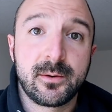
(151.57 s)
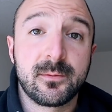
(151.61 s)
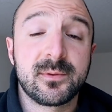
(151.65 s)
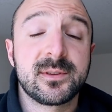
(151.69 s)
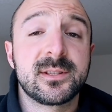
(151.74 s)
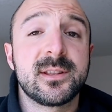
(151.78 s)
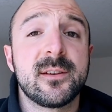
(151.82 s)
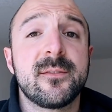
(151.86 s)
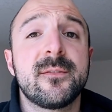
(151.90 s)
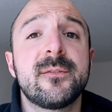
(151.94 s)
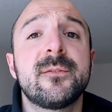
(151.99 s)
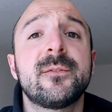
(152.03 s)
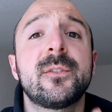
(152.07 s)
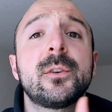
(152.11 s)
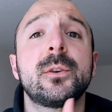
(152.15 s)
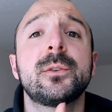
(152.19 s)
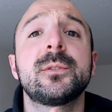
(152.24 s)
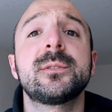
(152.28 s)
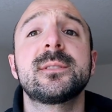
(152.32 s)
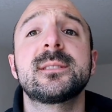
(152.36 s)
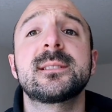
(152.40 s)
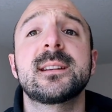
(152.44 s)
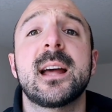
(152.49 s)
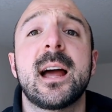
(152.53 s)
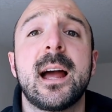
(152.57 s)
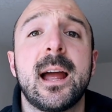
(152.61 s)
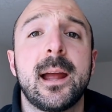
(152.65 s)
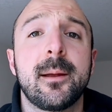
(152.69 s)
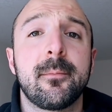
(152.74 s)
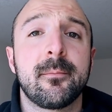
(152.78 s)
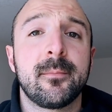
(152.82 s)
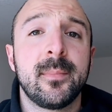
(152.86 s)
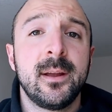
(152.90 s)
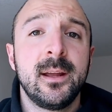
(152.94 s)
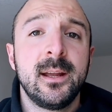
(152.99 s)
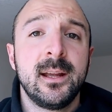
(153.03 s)
It was the first
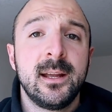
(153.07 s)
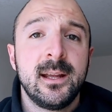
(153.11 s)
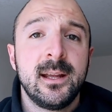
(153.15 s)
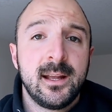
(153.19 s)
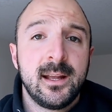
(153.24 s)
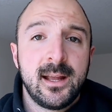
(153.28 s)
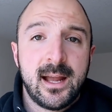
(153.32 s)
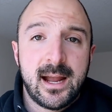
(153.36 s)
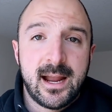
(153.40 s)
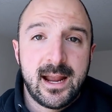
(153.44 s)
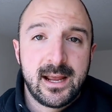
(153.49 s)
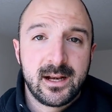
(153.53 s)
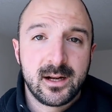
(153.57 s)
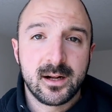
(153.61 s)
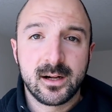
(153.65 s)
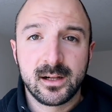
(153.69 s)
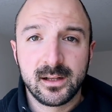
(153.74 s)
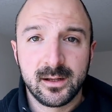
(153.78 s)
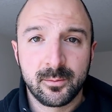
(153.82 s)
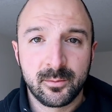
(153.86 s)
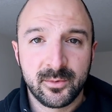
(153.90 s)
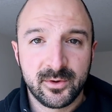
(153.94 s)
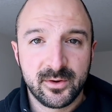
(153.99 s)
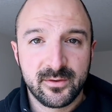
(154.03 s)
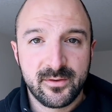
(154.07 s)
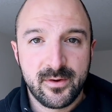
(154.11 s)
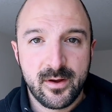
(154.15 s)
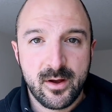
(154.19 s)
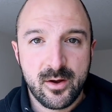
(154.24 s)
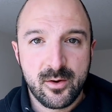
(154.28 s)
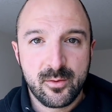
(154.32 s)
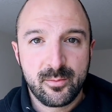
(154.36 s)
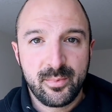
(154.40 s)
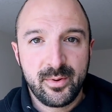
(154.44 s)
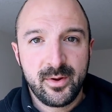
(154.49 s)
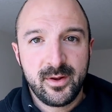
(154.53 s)
time I had a glimmer of
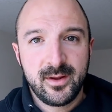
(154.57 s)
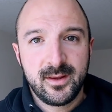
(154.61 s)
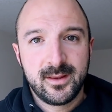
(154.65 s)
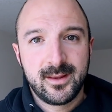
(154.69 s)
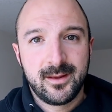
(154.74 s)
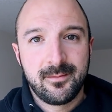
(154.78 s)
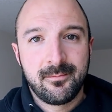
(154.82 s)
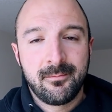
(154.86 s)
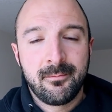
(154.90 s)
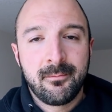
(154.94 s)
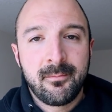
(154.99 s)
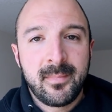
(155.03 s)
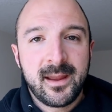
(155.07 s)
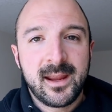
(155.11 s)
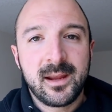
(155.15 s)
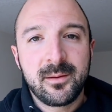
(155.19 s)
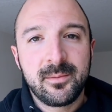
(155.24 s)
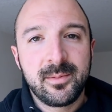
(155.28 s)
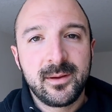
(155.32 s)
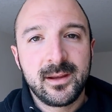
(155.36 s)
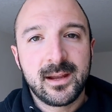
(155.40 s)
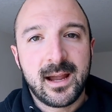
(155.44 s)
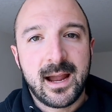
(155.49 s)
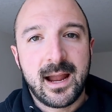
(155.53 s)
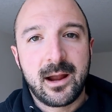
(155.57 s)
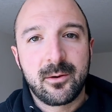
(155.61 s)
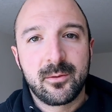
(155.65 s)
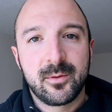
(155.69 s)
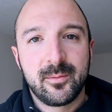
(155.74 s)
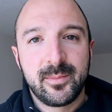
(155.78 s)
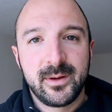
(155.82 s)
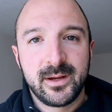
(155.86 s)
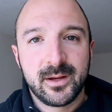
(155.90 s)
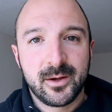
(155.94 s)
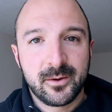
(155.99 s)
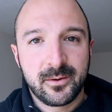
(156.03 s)
hope that maybe I
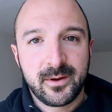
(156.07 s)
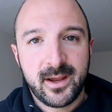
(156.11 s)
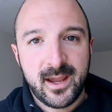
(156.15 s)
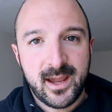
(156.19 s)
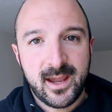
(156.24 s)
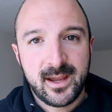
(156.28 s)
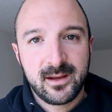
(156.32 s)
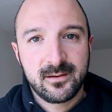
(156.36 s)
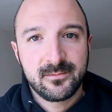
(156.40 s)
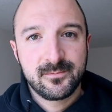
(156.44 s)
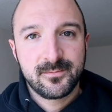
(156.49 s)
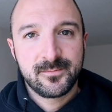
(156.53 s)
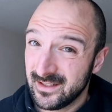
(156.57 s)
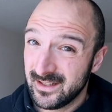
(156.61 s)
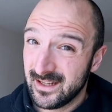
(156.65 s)
would be okay.